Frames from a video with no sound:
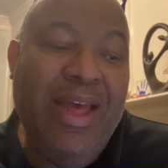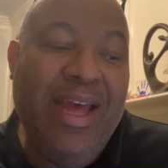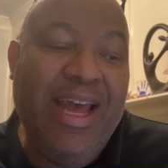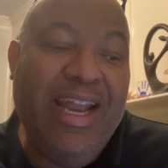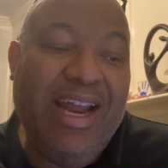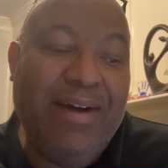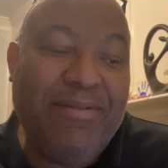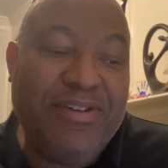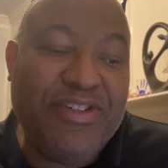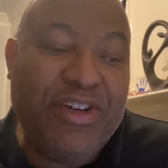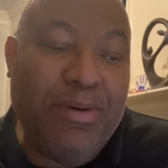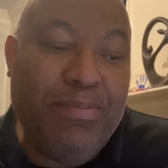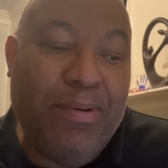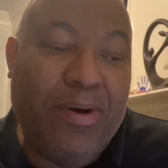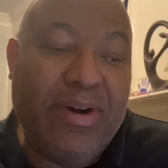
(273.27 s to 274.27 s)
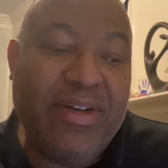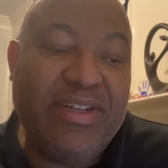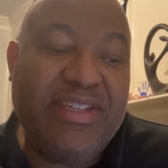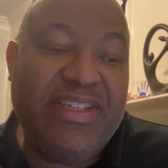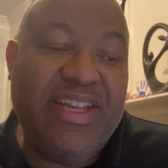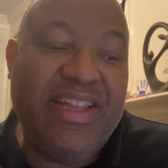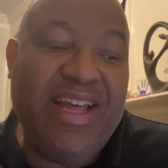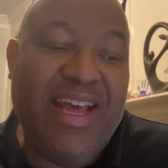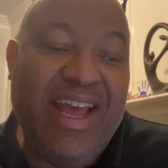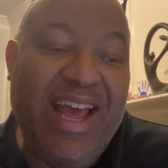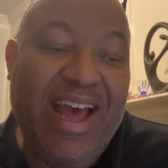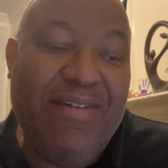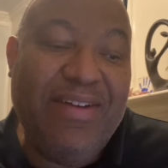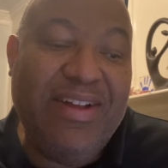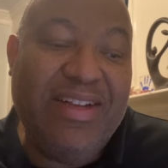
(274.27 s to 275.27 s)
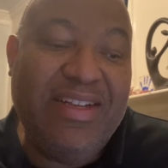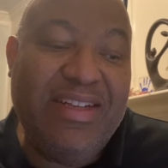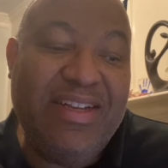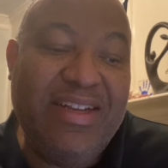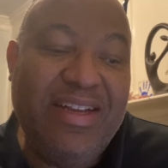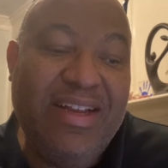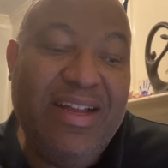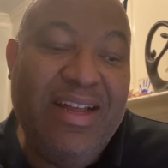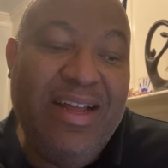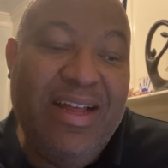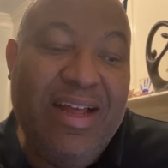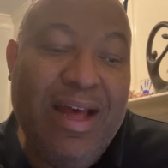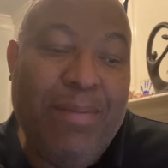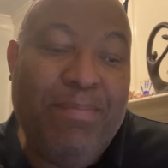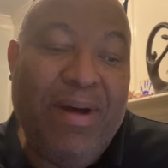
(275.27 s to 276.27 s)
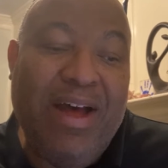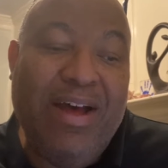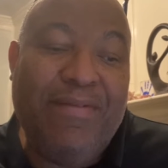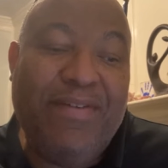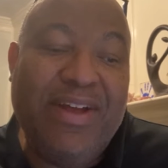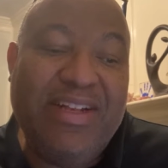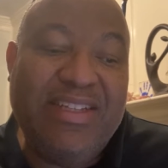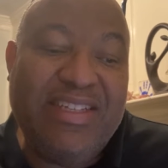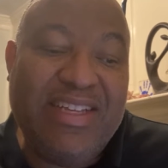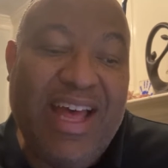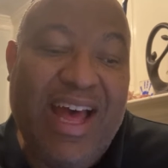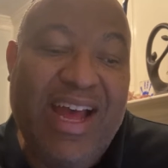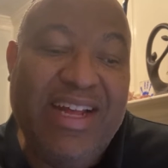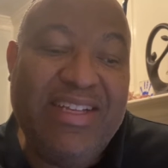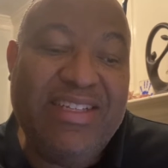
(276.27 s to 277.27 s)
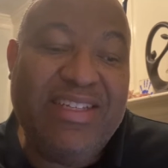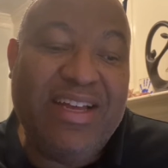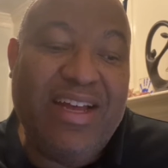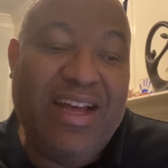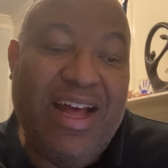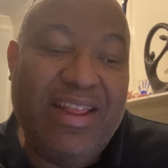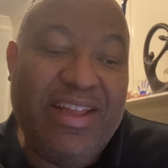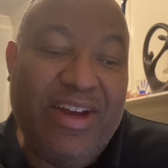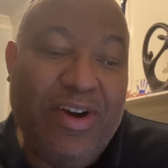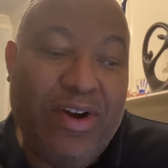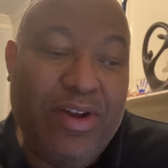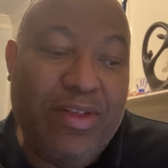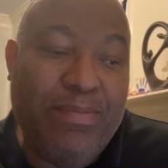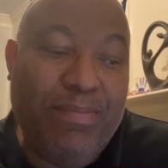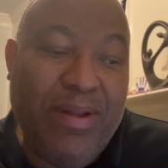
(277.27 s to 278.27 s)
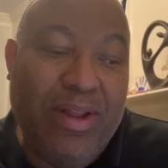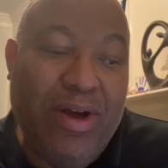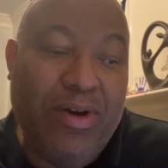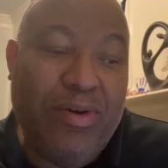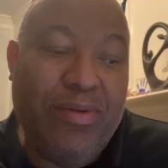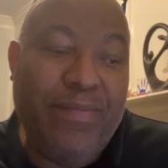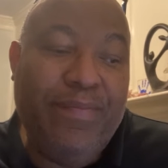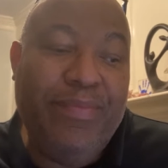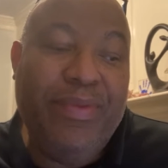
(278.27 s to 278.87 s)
And I will show portents in the heaven above and signs on the earth below,